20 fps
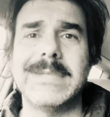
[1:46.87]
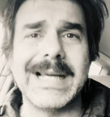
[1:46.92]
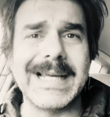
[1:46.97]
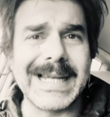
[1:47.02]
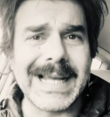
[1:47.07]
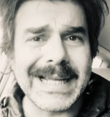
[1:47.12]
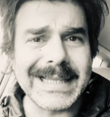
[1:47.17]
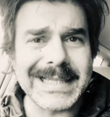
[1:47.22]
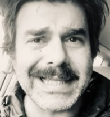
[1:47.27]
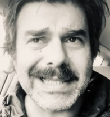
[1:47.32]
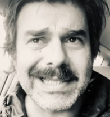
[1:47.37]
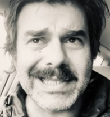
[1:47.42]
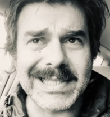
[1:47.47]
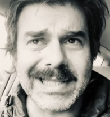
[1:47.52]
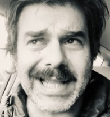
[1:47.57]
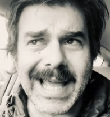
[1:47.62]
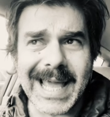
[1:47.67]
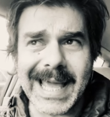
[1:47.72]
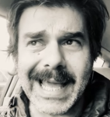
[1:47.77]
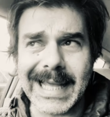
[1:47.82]
and
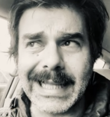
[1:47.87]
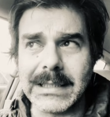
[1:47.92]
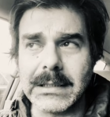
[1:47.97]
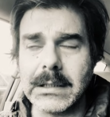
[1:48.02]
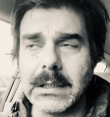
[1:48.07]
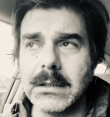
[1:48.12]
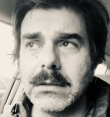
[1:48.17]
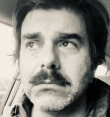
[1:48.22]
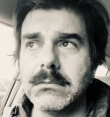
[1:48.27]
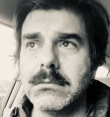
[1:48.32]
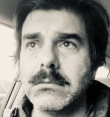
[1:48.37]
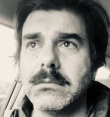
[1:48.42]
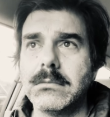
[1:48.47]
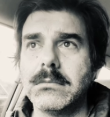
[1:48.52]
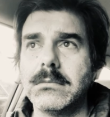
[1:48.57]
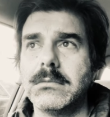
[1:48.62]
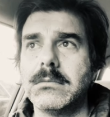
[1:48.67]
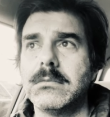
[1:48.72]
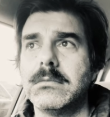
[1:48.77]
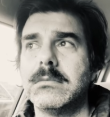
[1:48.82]
understand
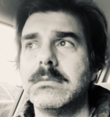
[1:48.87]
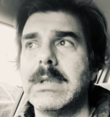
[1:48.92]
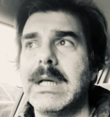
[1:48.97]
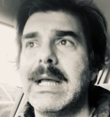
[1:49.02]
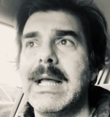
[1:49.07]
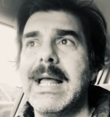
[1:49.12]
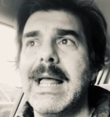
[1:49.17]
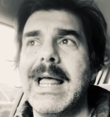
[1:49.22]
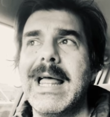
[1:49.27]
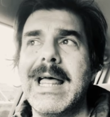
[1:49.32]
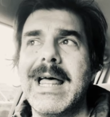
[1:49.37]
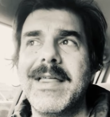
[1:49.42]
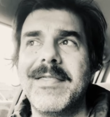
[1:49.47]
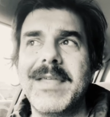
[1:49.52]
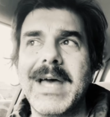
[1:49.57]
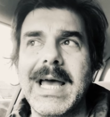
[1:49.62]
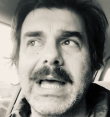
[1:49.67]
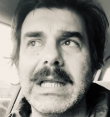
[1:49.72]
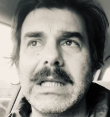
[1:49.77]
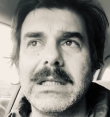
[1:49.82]

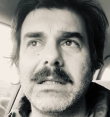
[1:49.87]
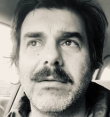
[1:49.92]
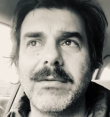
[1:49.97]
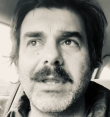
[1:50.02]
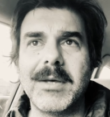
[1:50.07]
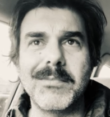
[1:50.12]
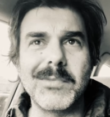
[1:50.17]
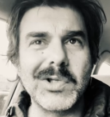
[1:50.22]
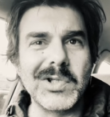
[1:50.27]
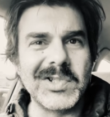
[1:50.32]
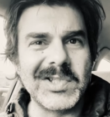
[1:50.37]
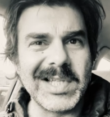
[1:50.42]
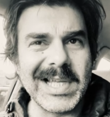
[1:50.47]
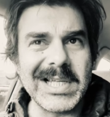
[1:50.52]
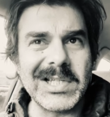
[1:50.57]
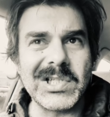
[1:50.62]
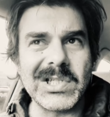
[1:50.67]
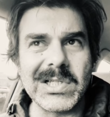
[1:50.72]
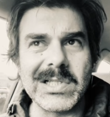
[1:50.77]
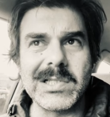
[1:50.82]
that the
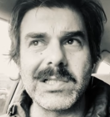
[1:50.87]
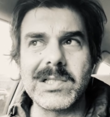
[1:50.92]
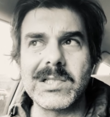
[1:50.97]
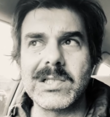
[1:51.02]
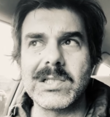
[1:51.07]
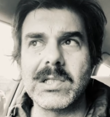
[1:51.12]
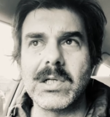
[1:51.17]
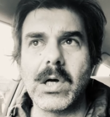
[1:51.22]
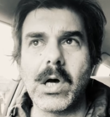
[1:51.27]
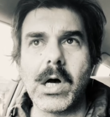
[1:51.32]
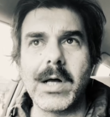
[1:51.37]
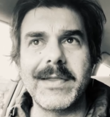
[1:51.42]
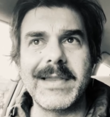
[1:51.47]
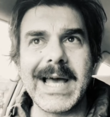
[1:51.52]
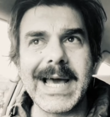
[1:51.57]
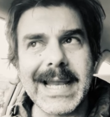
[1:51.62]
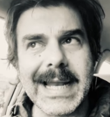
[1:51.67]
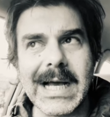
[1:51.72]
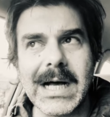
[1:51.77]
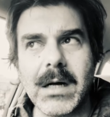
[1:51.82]
musicians on
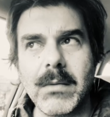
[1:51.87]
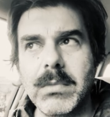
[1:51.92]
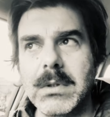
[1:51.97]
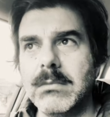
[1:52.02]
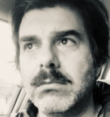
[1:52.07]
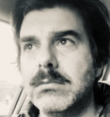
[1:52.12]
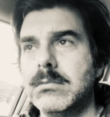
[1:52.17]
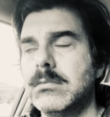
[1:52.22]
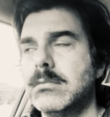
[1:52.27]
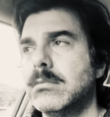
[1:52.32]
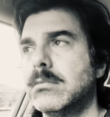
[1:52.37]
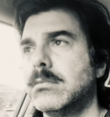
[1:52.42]
that album,